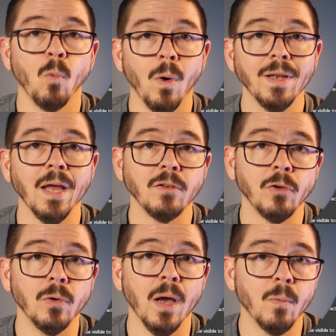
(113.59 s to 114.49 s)

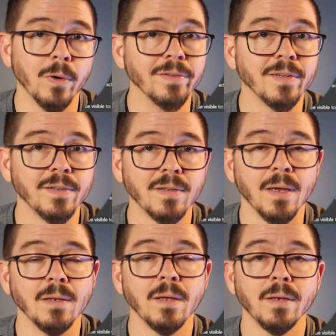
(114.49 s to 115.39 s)

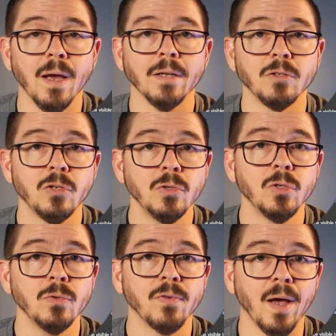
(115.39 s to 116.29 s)

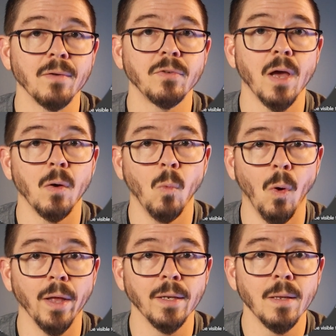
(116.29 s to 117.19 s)

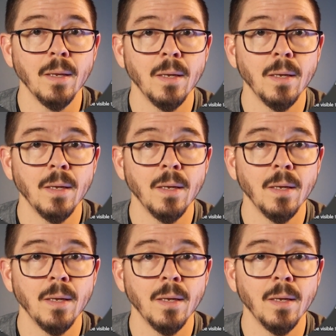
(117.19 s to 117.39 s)
192.168.225.1.